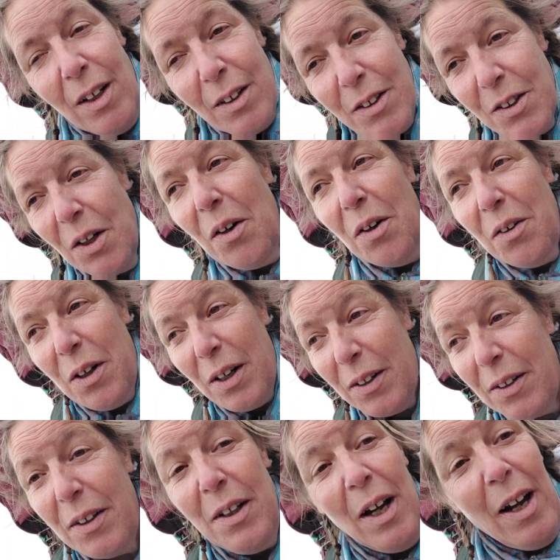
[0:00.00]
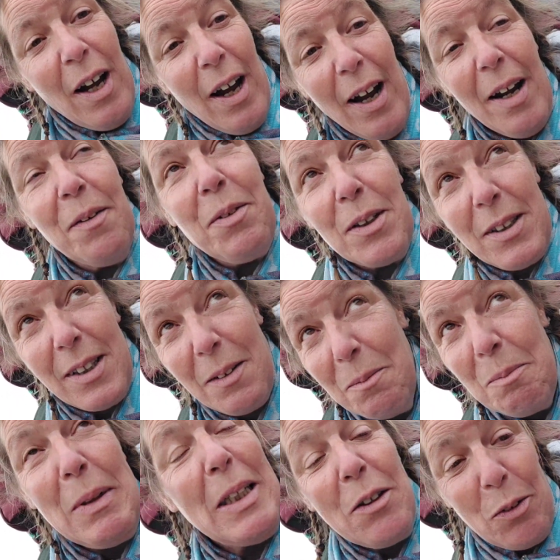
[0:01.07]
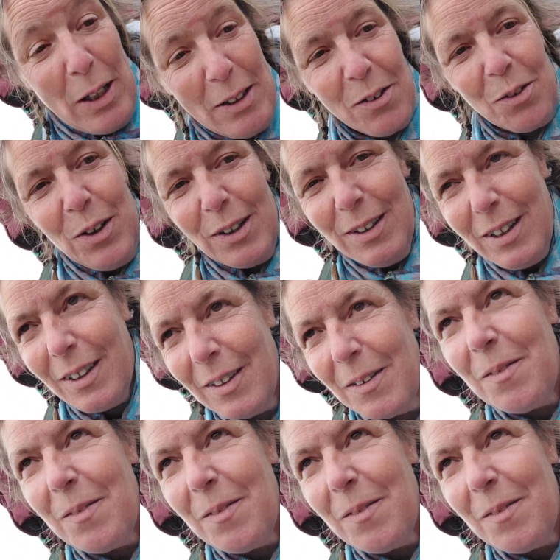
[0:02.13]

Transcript: So it was a meat restaurant.